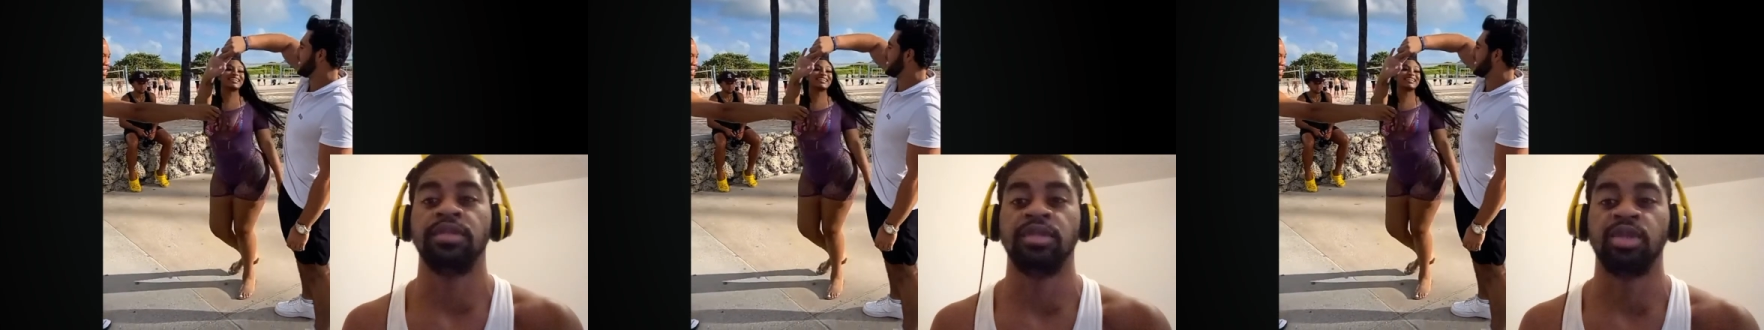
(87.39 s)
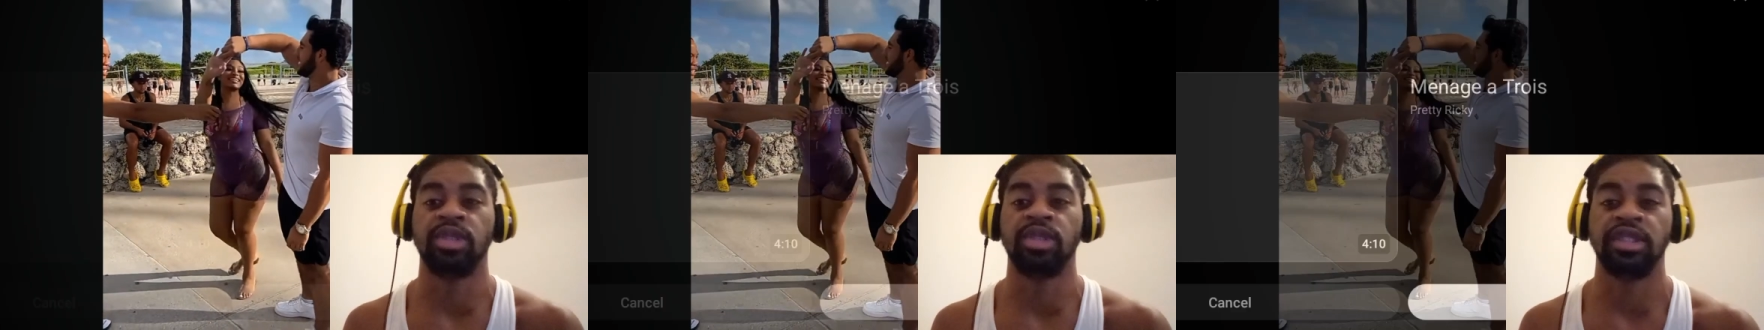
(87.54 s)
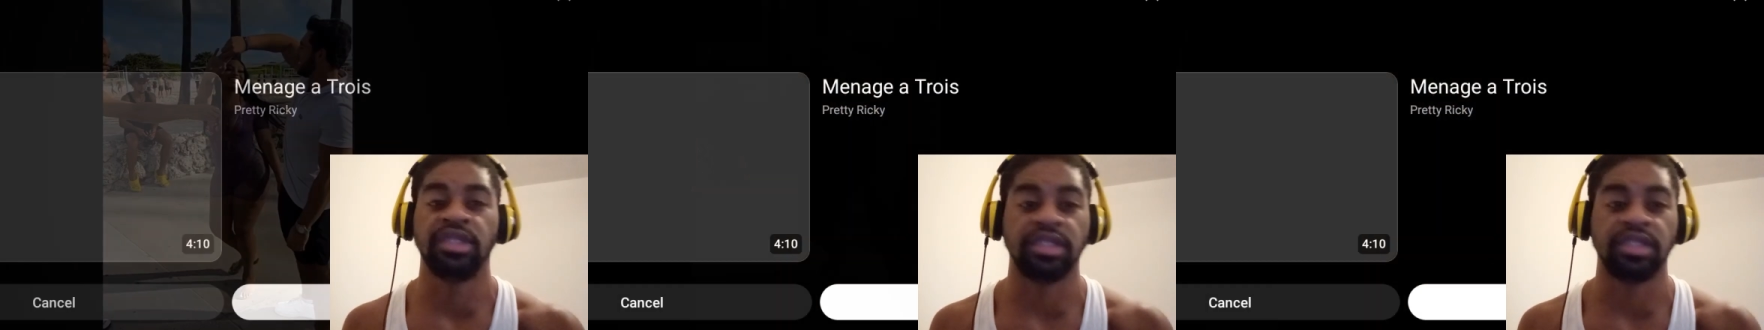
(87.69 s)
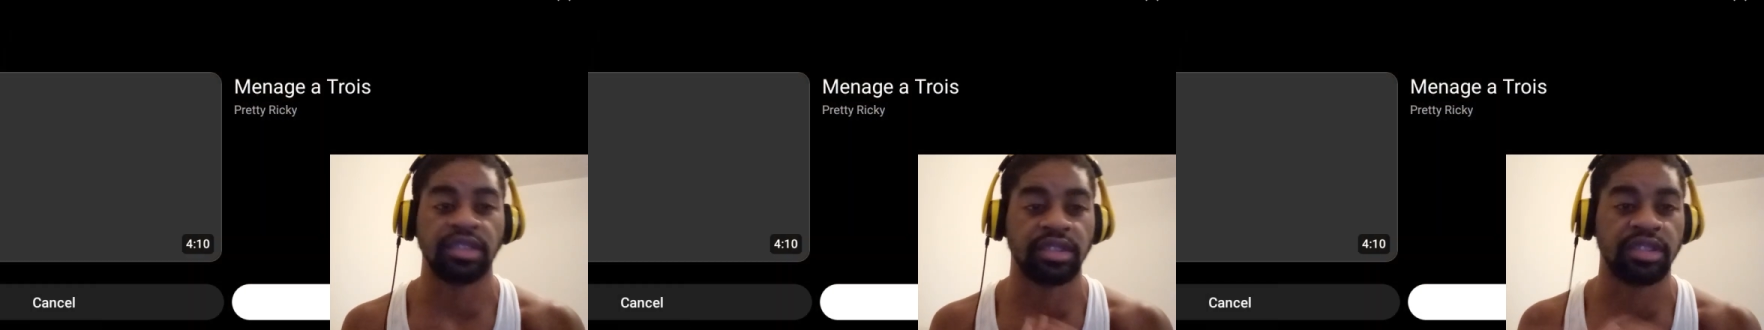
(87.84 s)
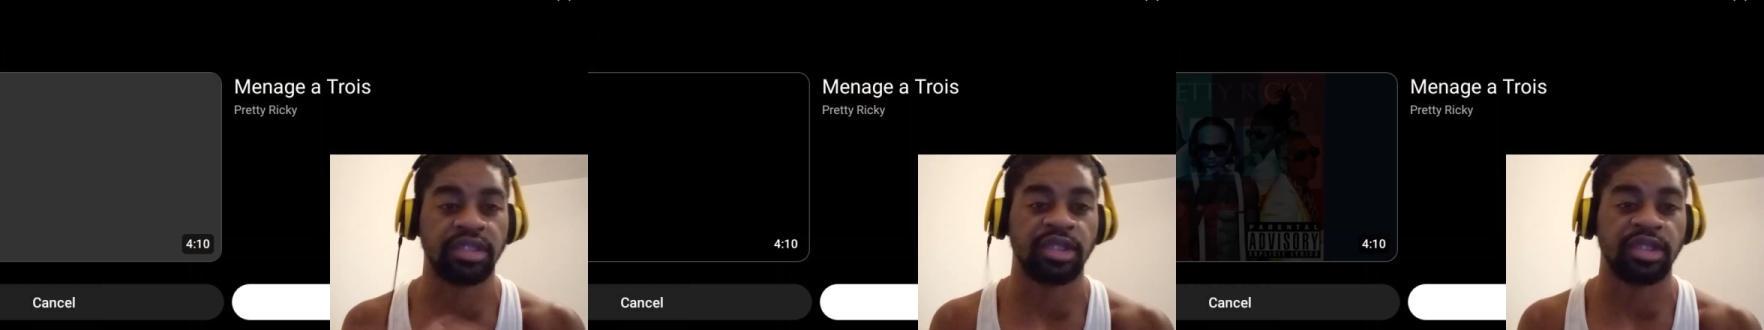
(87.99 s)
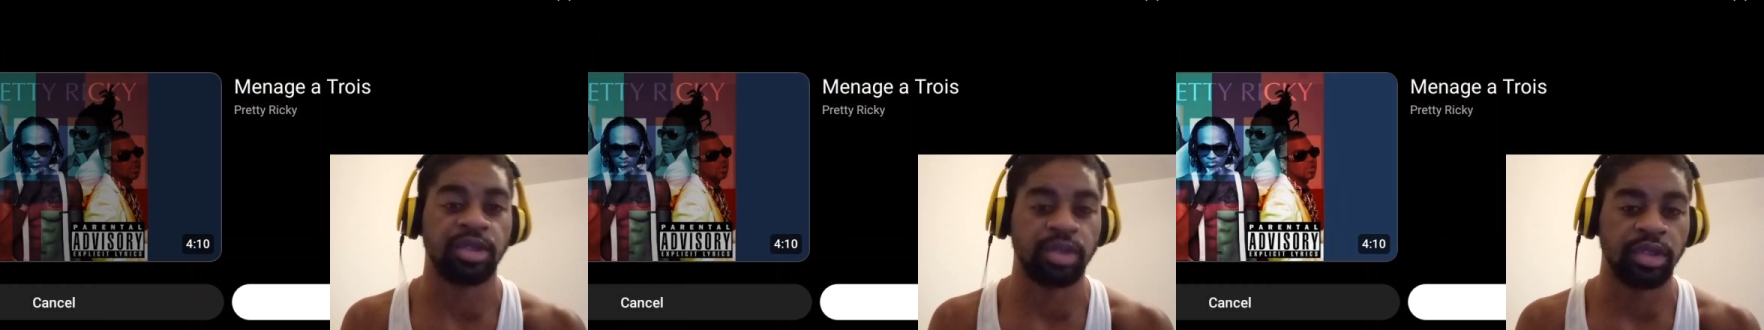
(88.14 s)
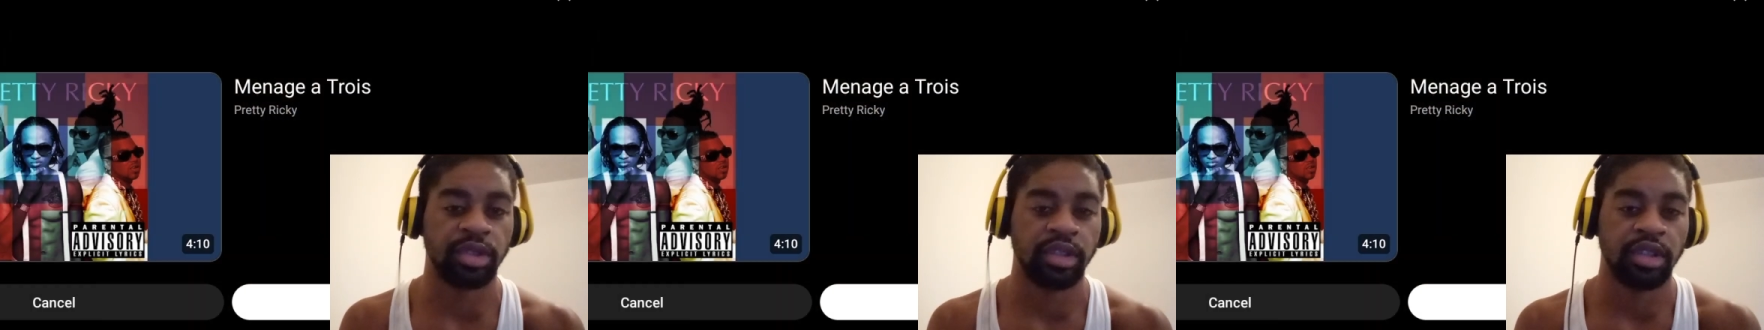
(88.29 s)
Gorgeous,
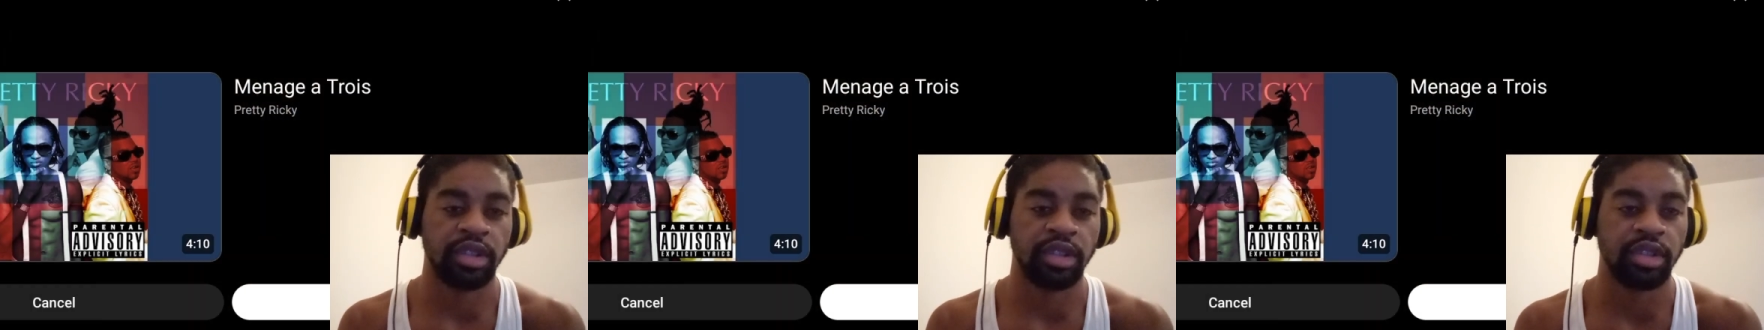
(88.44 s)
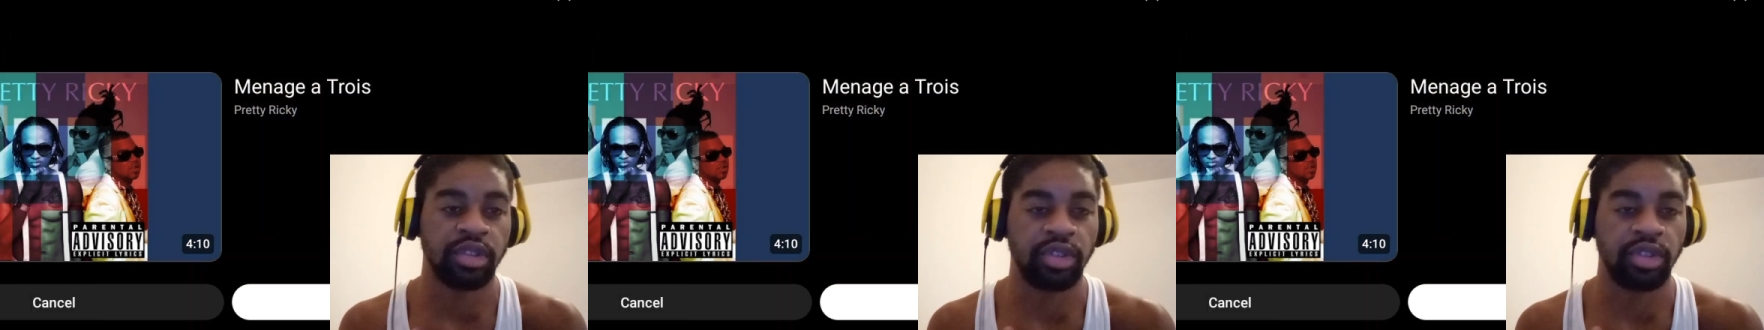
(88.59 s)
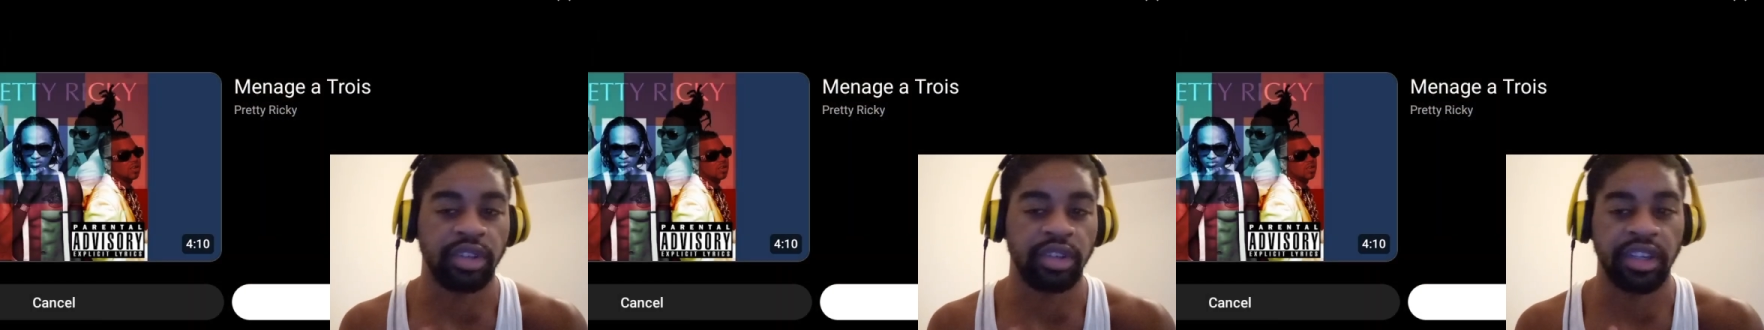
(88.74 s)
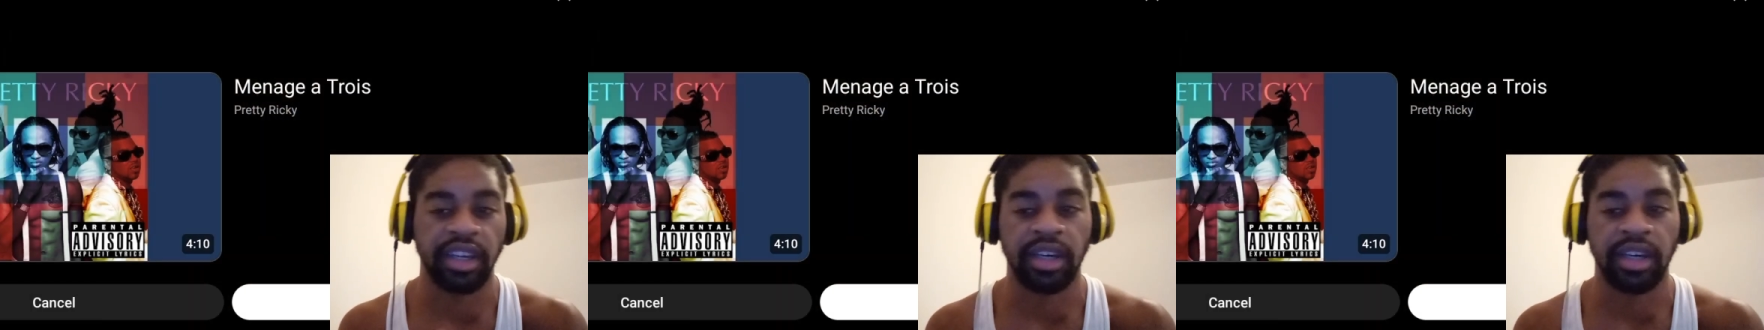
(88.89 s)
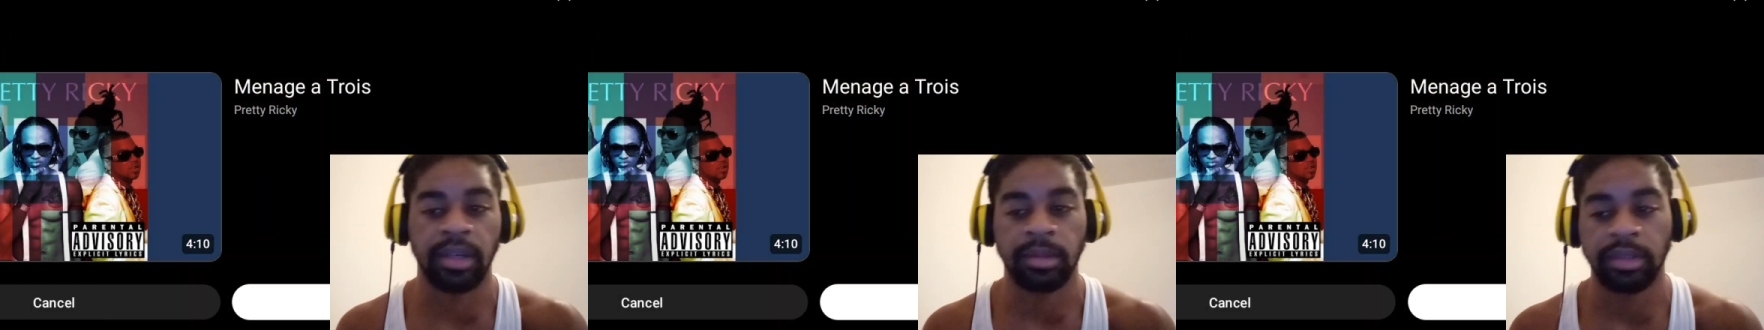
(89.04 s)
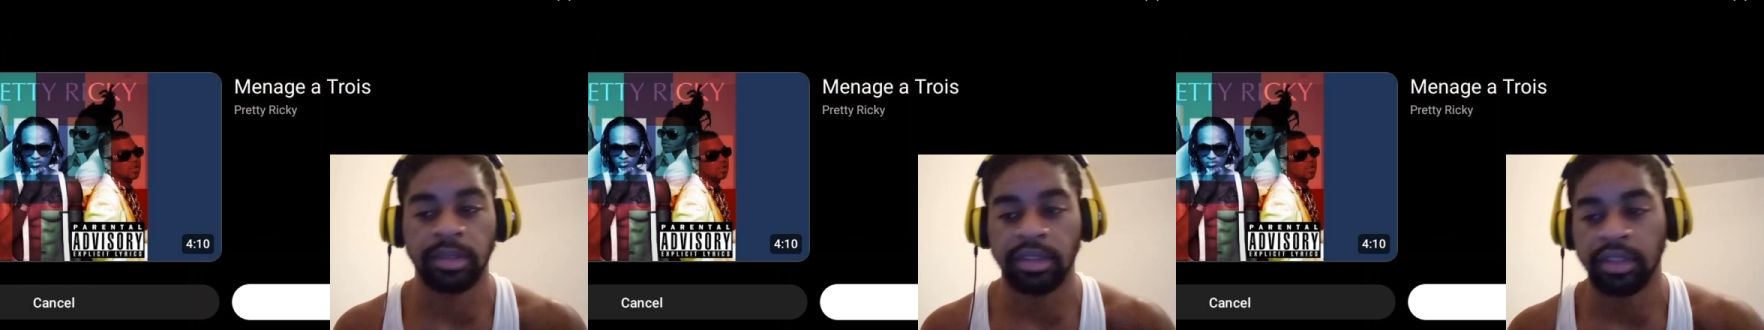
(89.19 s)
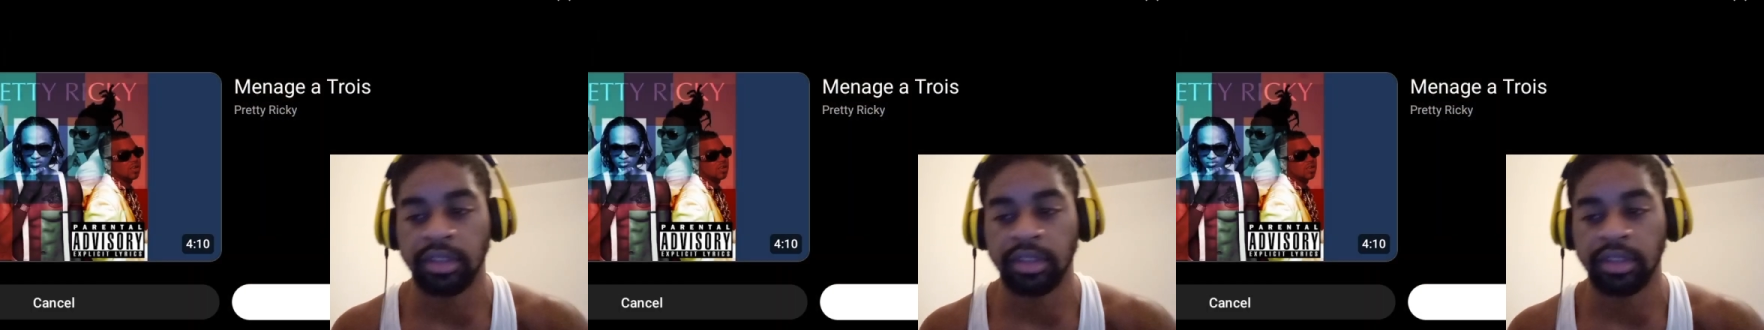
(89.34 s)
though. No cap.